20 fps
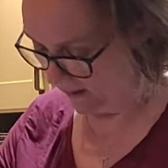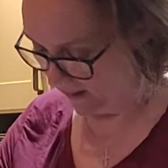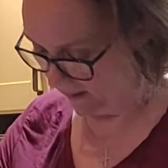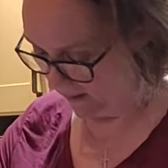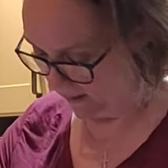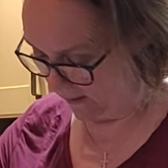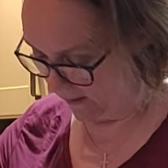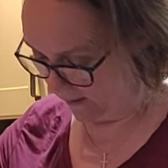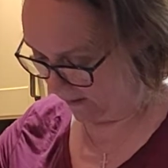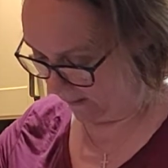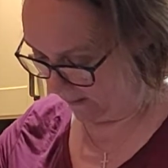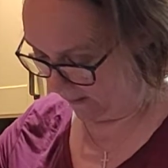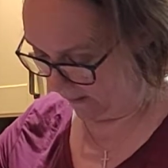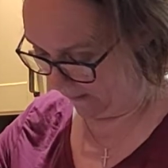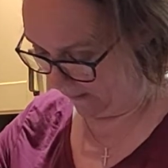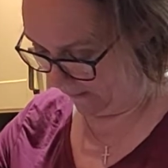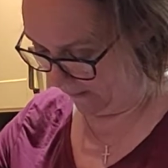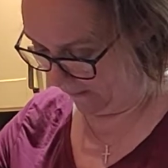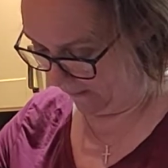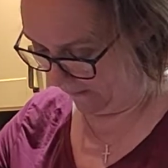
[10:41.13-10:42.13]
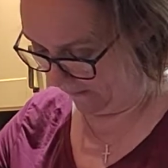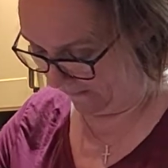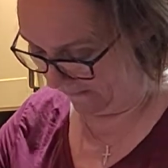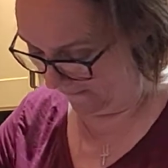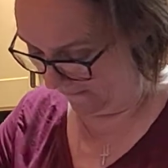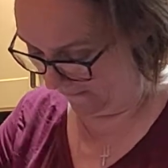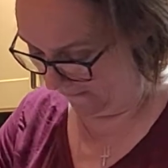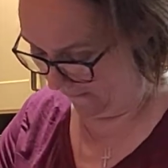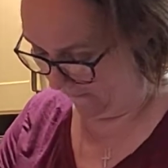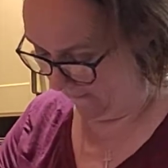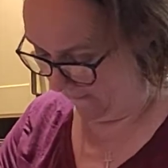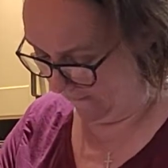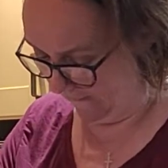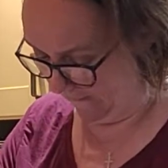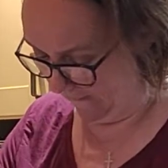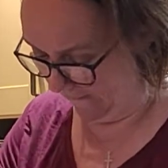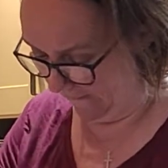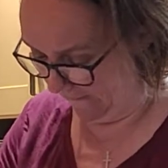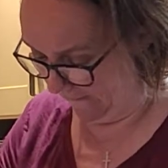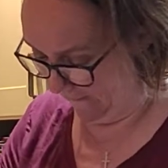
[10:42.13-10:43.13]

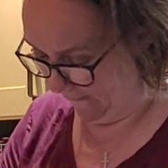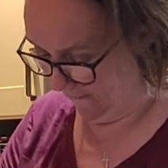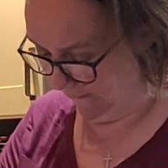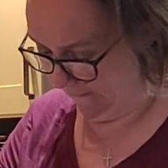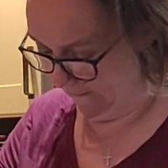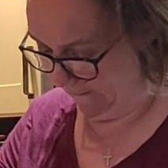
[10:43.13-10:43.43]
[no speech]